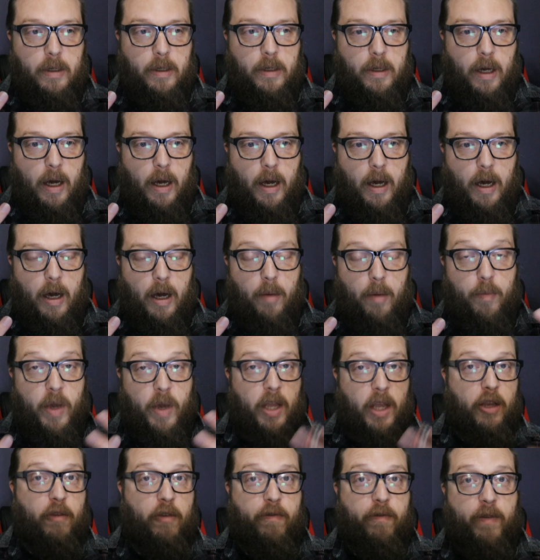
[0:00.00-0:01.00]

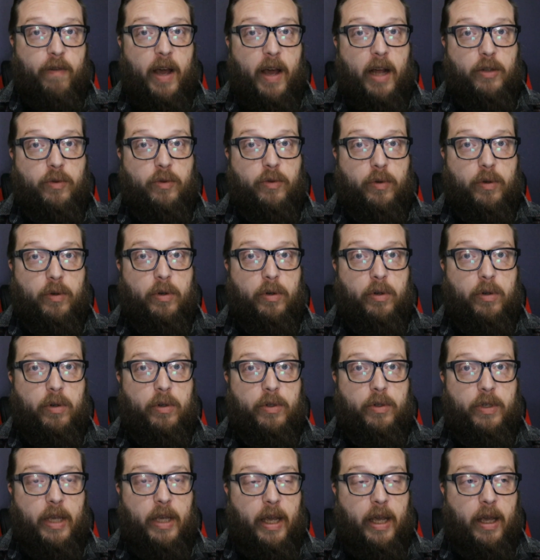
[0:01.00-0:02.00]

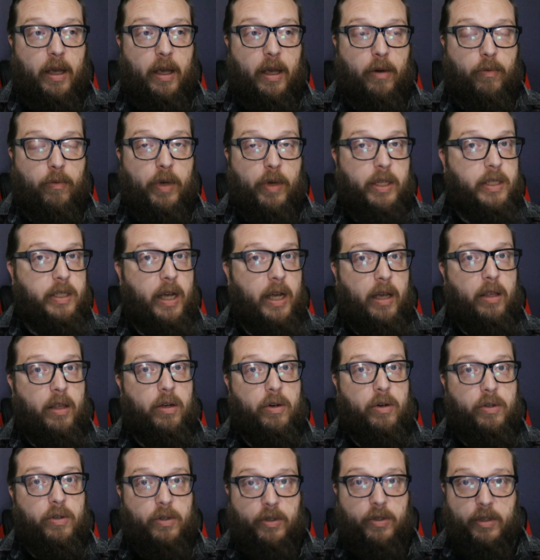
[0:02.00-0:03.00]
manufacturers and
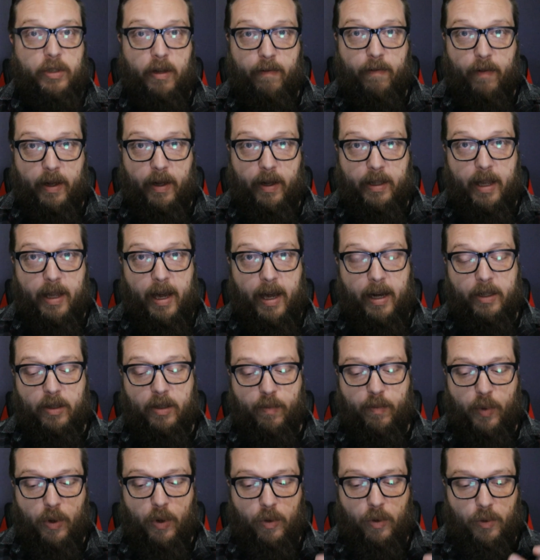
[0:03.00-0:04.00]
retailers and stuff like that, as
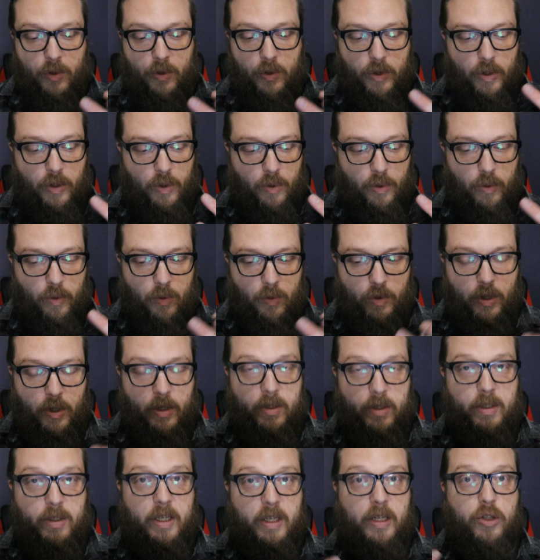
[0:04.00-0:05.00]
opposed to
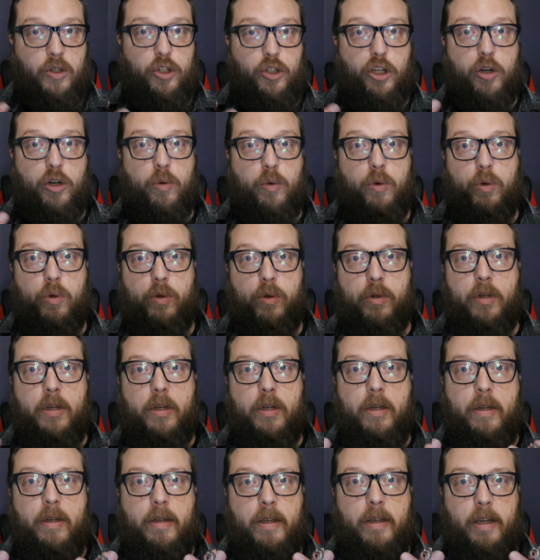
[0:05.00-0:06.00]
just the general,
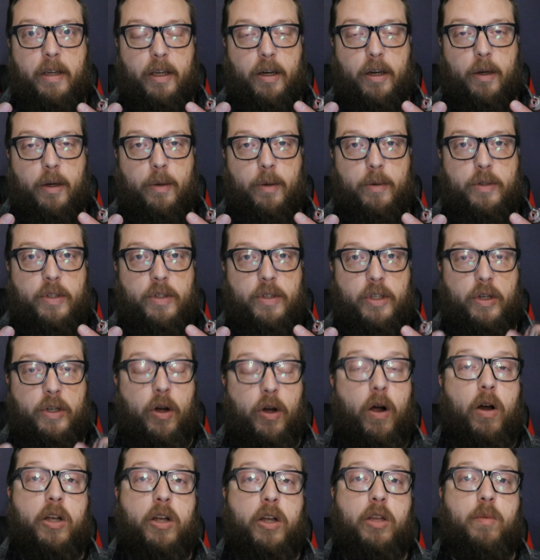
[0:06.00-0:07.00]
you know,
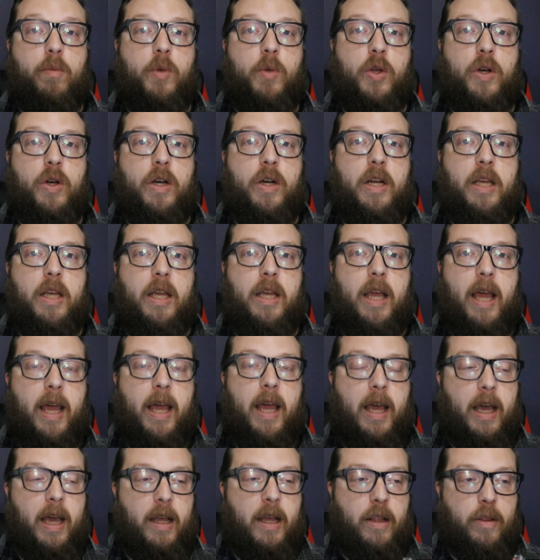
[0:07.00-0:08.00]
cigar community
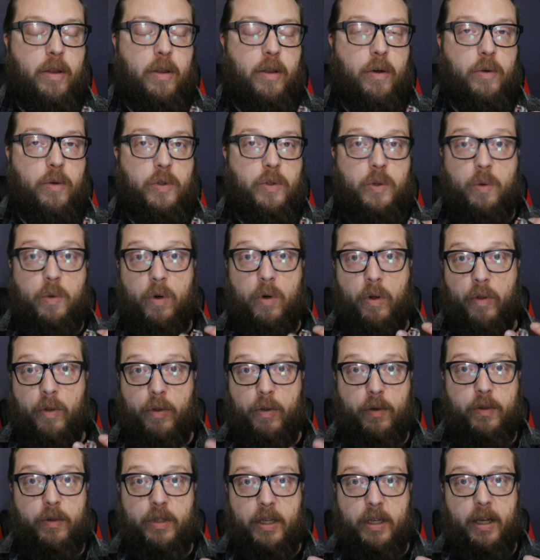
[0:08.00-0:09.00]
and those who are
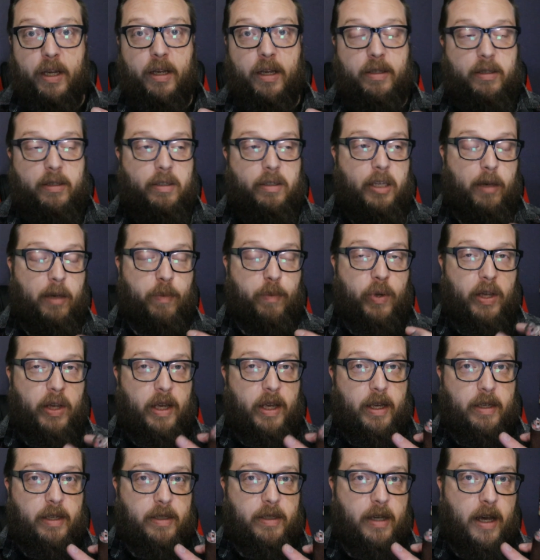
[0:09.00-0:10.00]
enthusiasts.
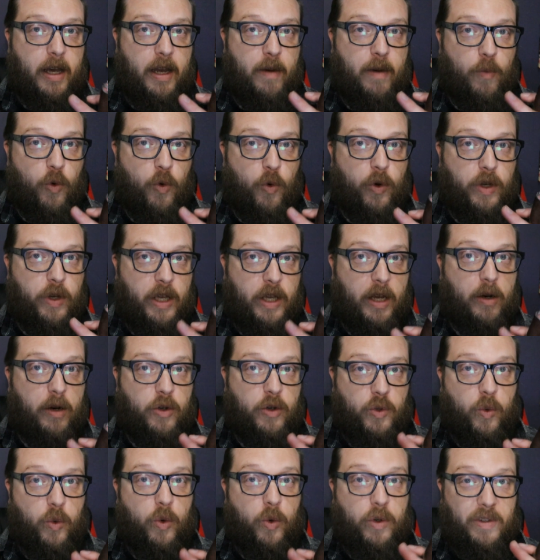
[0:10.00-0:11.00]
TPE is kind of more
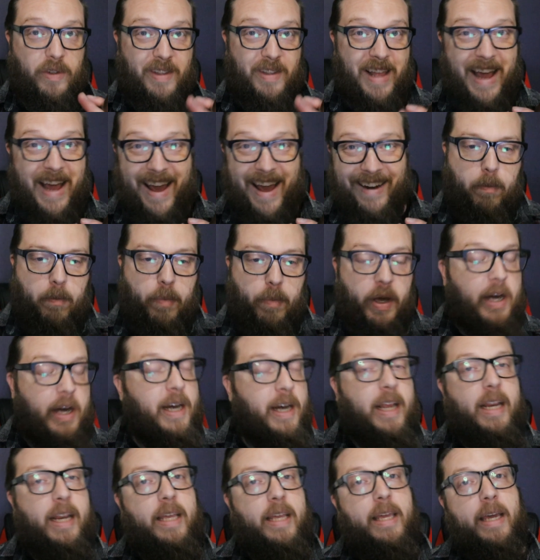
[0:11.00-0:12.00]
geared towards that. But in
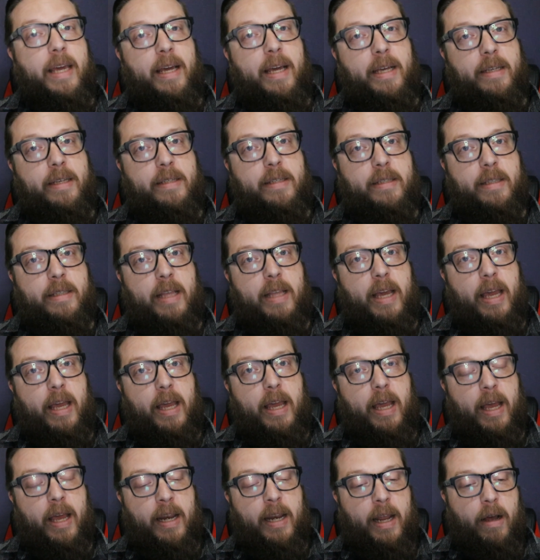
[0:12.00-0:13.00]
any case,
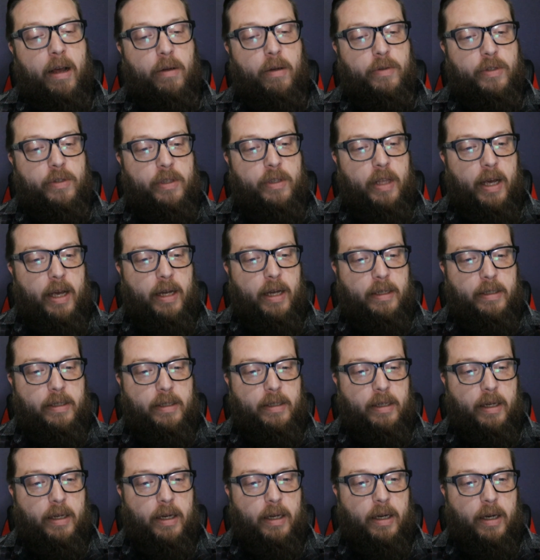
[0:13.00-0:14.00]
they announced that
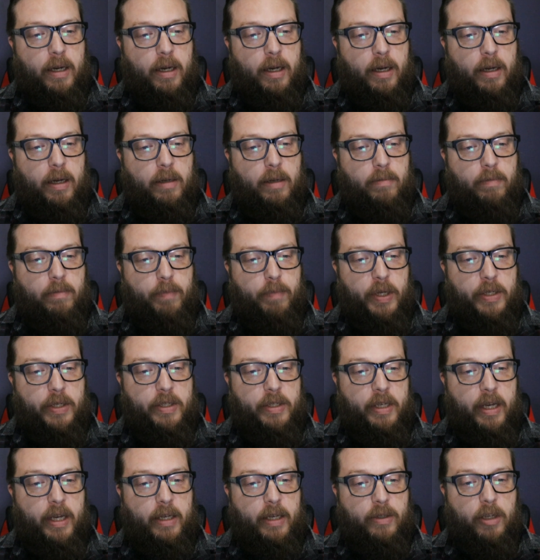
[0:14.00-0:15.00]

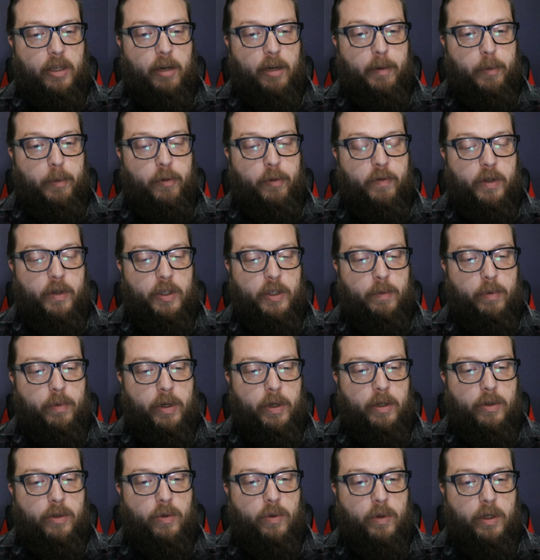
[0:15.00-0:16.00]
PCA is going to be moving to
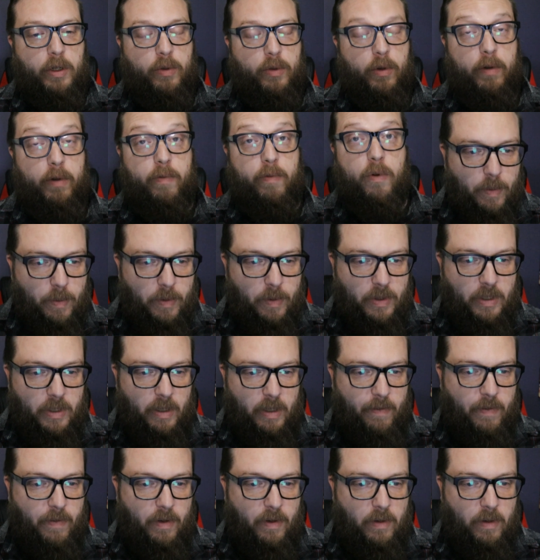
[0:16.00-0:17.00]
spring 2024,
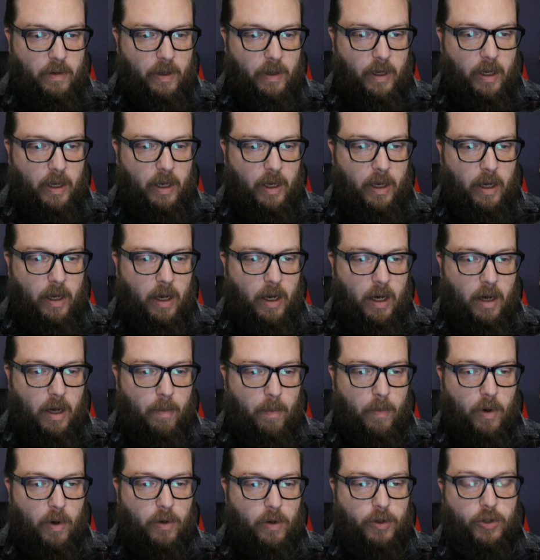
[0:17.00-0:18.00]
specifically
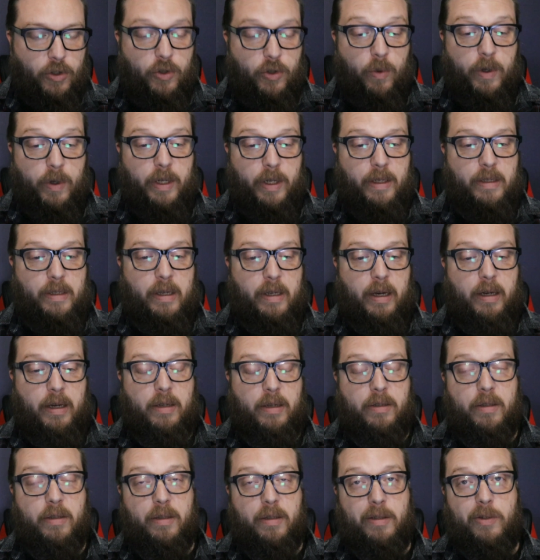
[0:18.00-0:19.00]
March
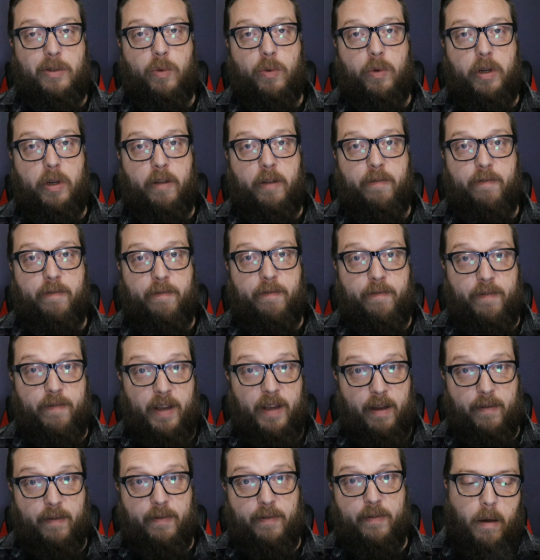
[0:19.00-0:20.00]
22nd to the
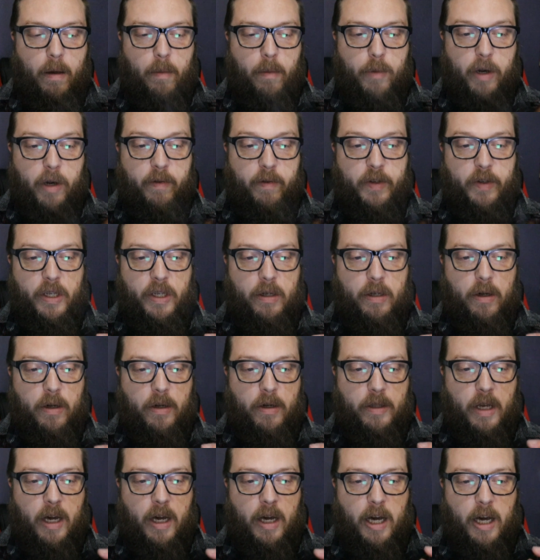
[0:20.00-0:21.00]
25th. Previously
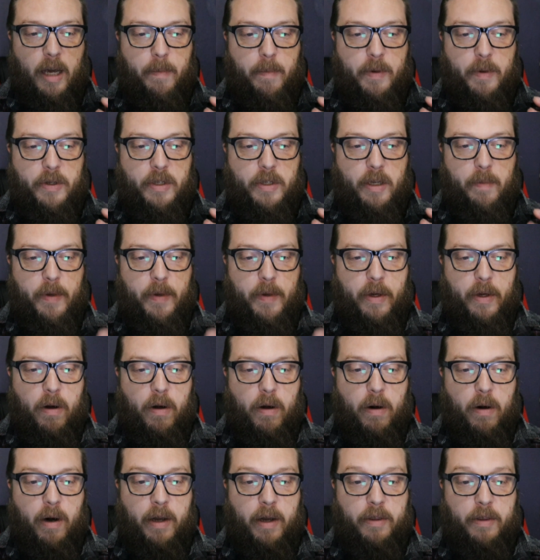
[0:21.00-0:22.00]
called the
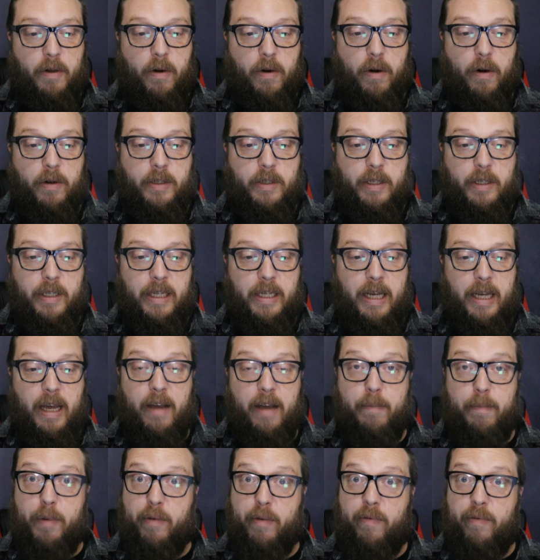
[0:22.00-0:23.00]
IPCPR and the
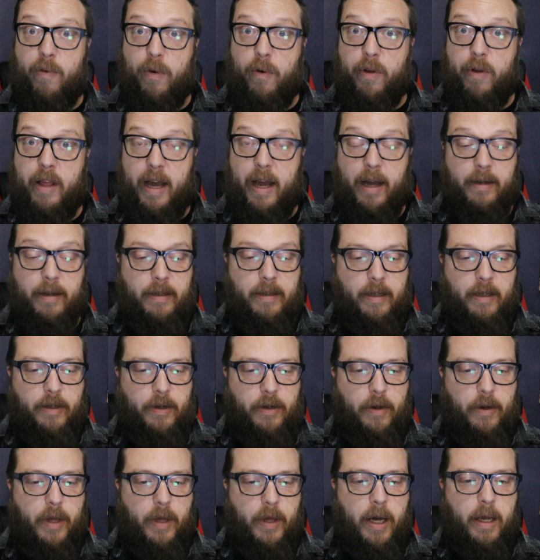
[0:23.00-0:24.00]
RTDA before that, didn't
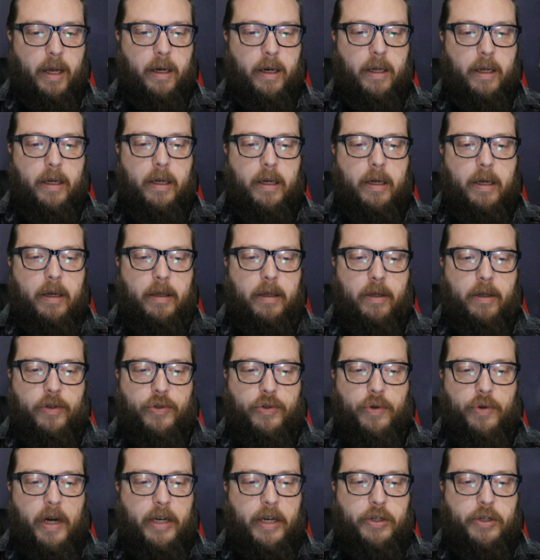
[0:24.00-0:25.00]
know that. The
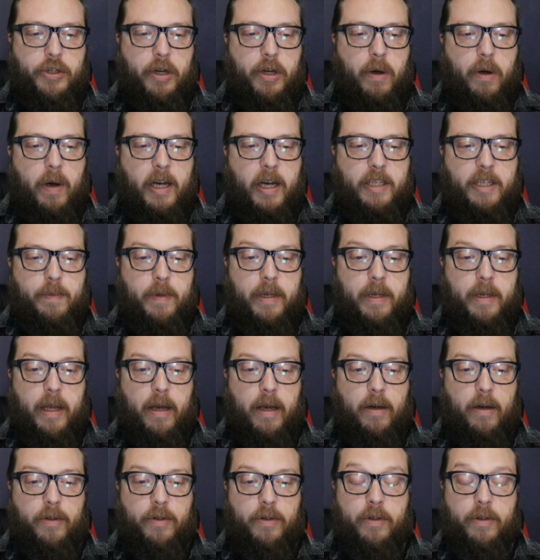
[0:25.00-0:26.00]
trade show has been
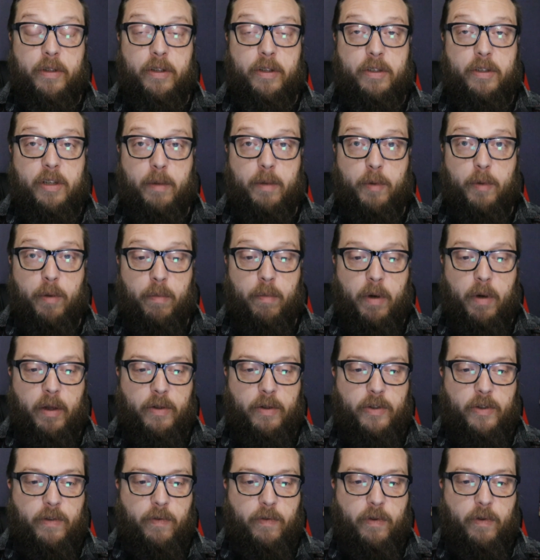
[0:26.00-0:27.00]
held during the summer
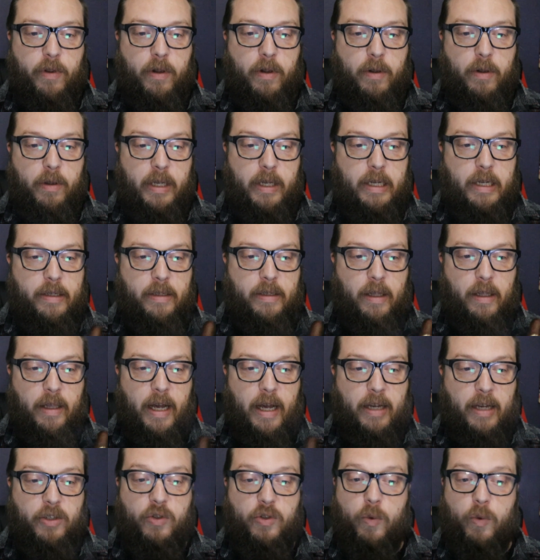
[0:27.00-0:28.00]
months for at least the
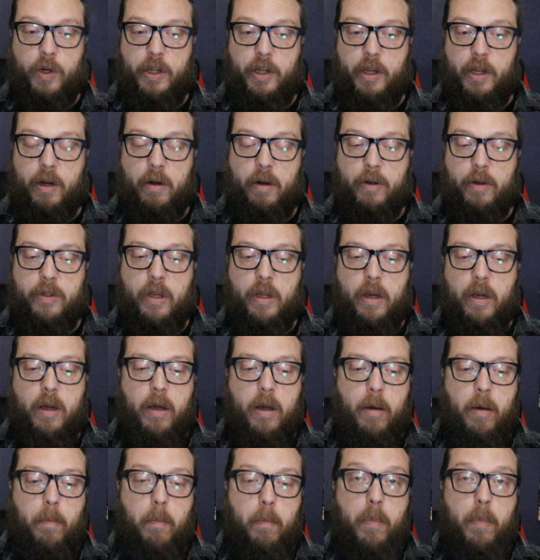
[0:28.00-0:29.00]
last 20 years,
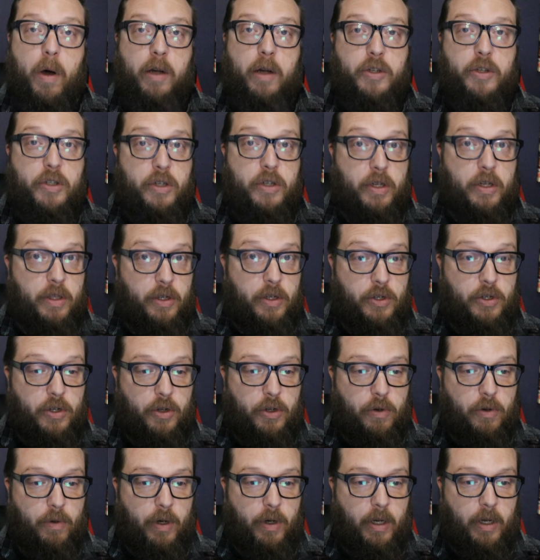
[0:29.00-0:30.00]
much to the
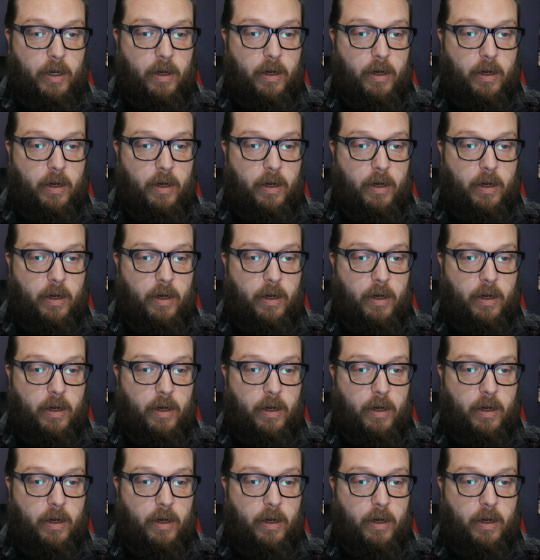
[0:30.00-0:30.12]
chagrin